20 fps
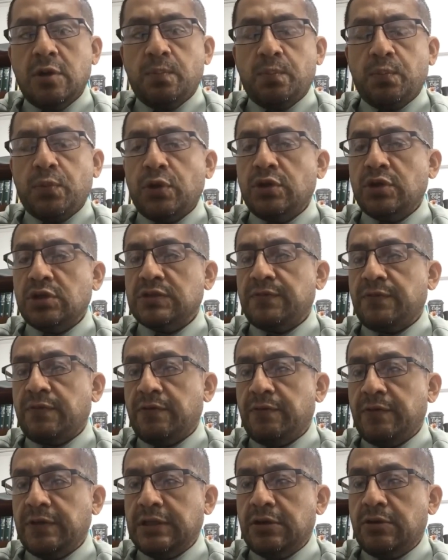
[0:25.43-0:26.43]
products for
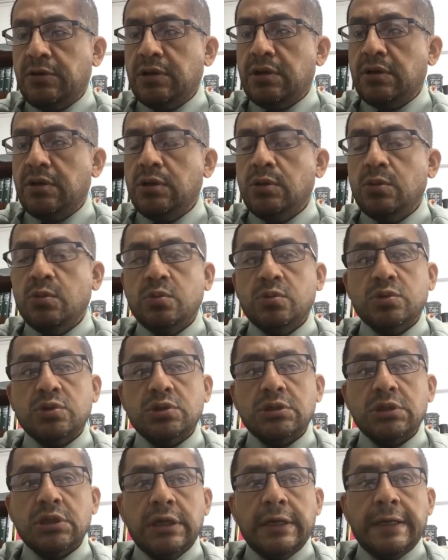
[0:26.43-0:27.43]
veterinary
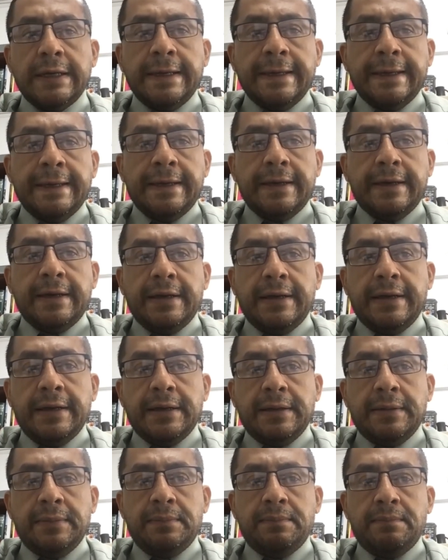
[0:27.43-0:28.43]
use.
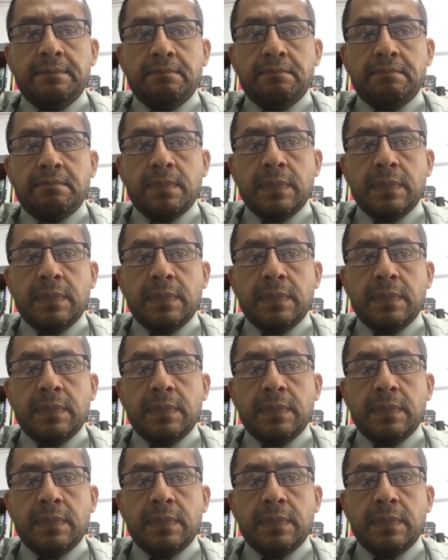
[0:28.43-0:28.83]
Um,